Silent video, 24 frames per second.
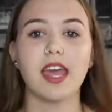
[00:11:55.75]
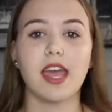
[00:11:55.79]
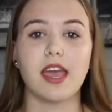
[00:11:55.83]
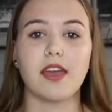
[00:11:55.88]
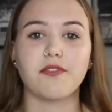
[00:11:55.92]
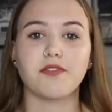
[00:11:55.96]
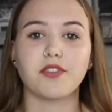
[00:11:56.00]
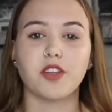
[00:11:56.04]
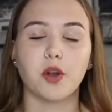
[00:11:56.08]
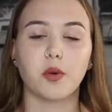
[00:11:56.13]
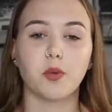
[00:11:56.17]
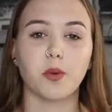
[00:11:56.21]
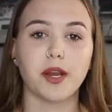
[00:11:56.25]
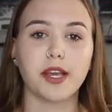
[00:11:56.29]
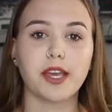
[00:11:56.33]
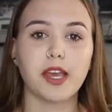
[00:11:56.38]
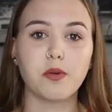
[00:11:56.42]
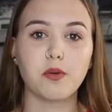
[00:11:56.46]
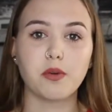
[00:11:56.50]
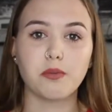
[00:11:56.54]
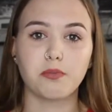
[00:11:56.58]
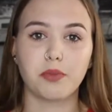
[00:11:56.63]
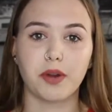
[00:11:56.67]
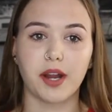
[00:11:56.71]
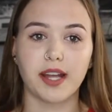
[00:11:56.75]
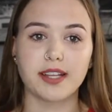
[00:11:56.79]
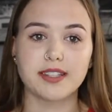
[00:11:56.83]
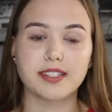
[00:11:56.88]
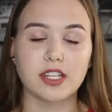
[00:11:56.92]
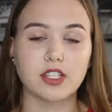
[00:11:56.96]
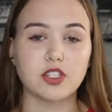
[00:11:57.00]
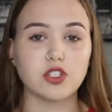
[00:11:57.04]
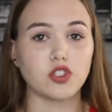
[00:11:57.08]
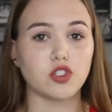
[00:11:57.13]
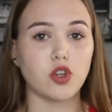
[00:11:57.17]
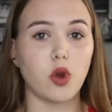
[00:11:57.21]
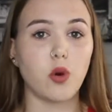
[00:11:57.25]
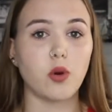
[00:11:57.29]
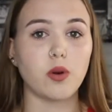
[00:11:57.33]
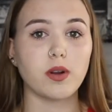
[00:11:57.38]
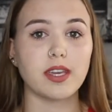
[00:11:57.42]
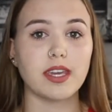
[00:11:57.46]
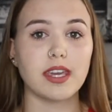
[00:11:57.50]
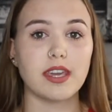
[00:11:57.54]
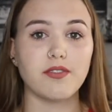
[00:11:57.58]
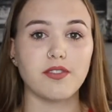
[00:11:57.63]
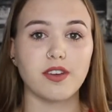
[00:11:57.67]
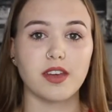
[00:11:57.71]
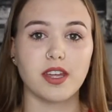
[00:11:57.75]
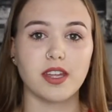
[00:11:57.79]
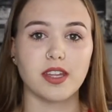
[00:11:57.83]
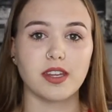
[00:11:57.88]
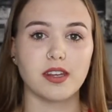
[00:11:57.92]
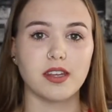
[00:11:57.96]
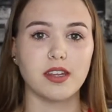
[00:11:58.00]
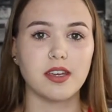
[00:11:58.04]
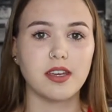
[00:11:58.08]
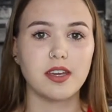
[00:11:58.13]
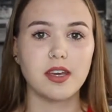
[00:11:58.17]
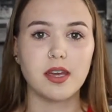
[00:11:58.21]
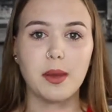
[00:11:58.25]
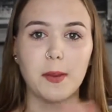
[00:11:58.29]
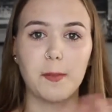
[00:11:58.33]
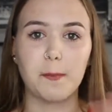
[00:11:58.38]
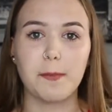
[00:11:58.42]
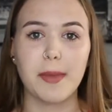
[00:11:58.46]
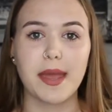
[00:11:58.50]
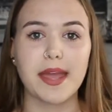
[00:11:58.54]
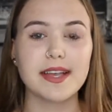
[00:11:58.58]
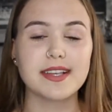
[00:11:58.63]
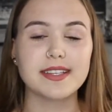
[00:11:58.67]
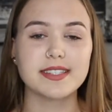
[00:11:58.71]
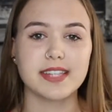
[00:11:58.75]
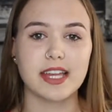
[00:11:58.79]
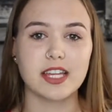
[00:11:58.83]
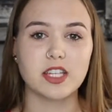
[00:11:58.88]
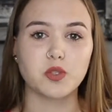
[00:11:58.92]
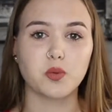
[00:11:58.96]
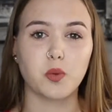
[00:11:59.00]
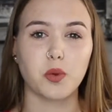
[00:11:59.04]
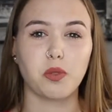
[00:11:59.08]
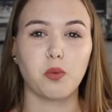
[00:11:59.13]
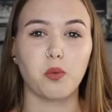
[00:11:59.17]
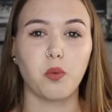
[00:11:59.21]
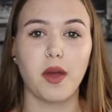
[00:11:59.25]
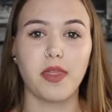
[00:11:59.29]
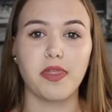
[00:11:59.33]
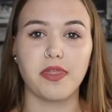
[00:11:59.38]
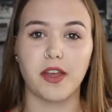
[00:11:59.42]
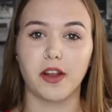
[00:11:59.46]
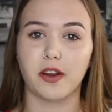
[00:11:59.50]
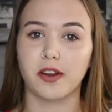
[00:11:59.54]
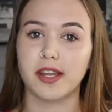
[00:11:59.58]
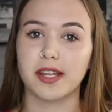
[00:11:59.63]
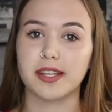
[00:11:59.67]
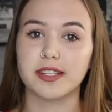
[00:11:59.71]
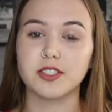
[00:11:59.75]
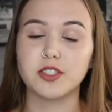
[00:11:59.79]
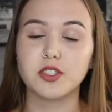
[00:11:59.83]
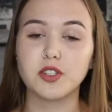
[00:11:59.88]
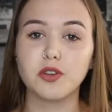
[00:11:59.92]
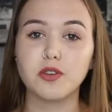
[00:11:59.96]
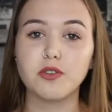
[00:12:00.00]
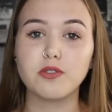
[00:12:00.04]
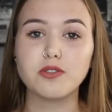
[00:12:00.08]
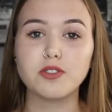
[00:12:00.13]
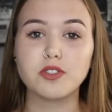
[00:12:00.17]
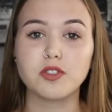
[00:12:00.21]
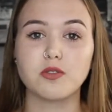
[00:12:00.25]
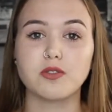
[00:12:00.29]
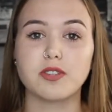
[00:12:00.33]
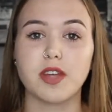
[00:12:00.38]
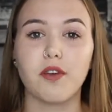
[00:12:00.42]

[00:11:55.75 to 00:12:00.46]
if they're working with brands that don't even make sense with what they're into. So